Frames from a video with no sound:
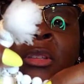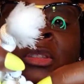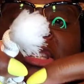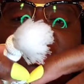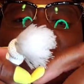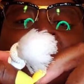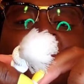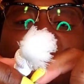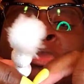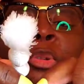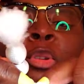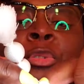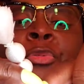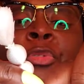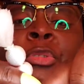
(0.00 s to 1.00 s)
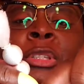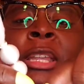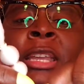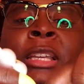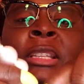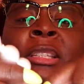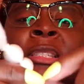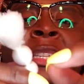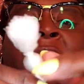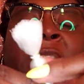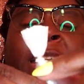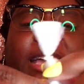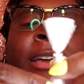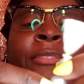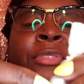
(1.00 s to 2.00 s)
this is a beautiful necklace
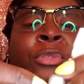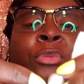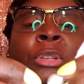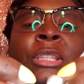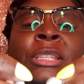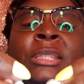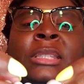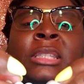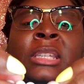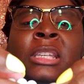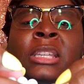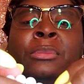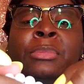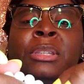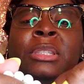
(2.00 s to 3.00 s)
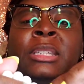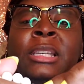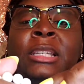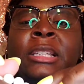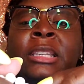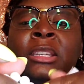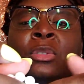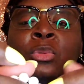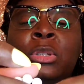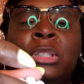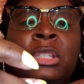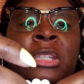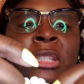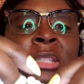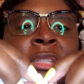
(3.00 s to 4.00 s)
and I have to really sit and be delicate
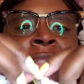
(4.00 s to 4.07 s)
with this